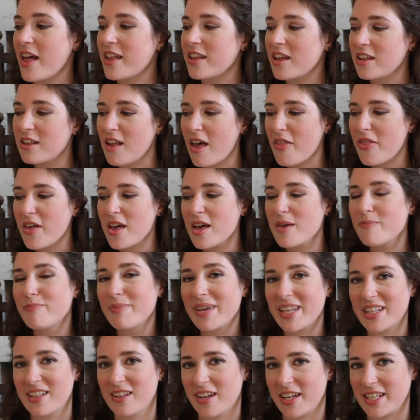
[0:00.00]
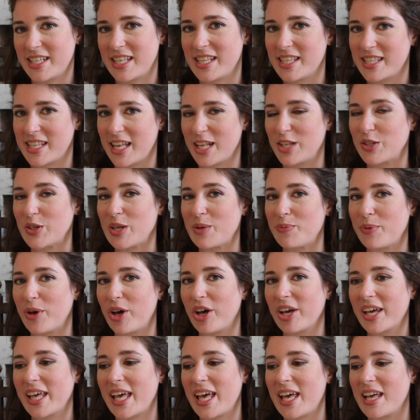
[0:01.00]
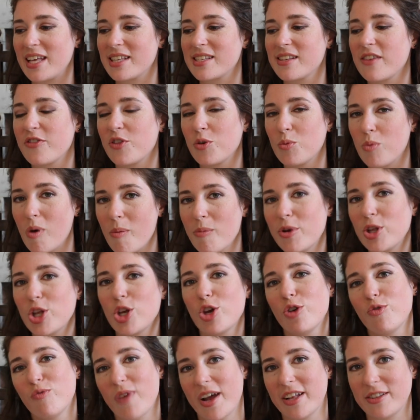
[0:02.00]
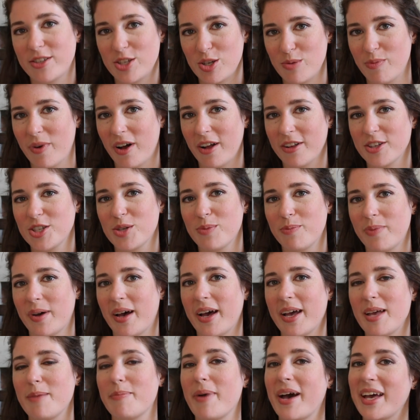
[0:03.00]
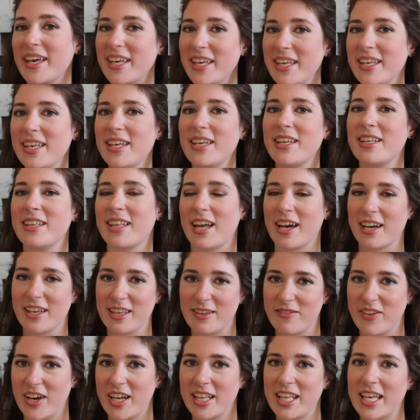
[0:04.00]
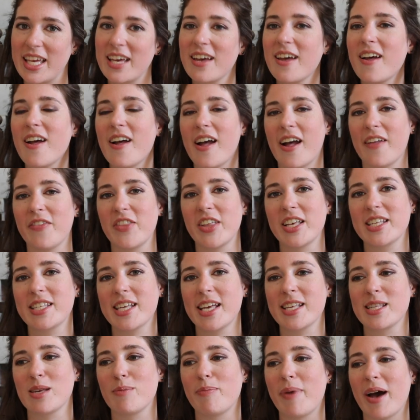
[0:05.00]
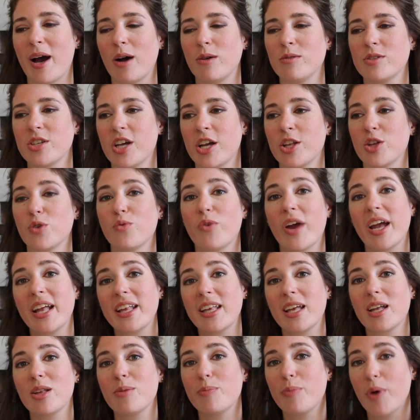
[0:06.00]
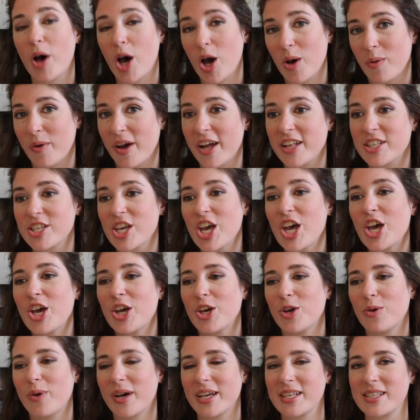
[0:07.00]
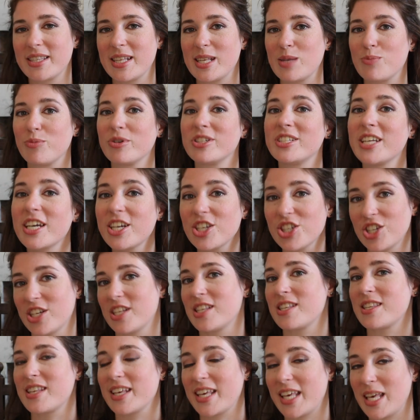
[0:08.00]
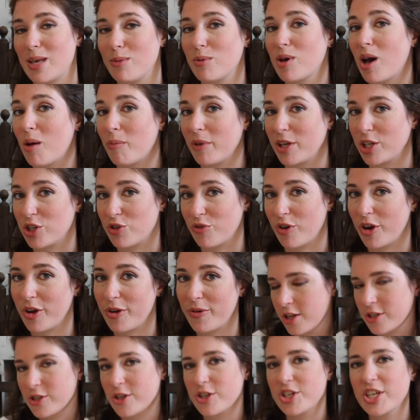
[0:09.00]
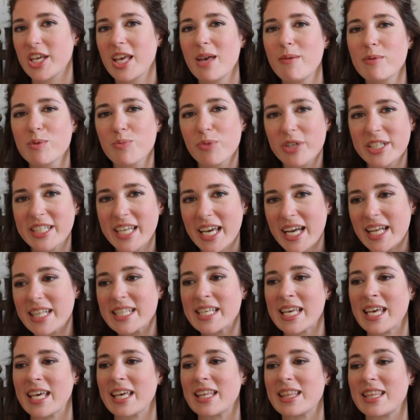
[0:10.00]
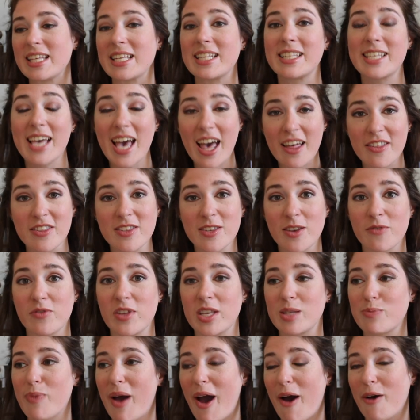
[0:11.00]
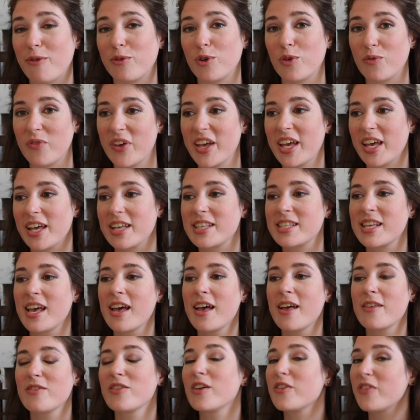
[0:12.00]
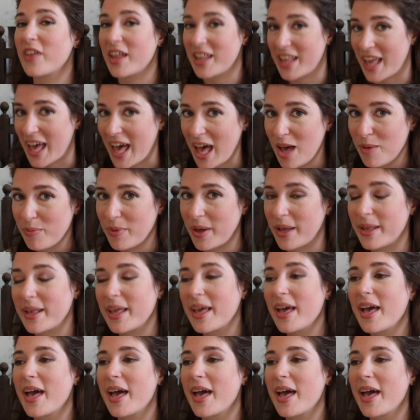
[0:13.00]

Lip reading: then another mid-19th century book is The Woman Who Read Too Much by Bahiyi Nakhiyavani, and this is about an Iranian poet who has these predictions that keep coming true. So she keeps predicting the deaths of these powerful figures that then happen,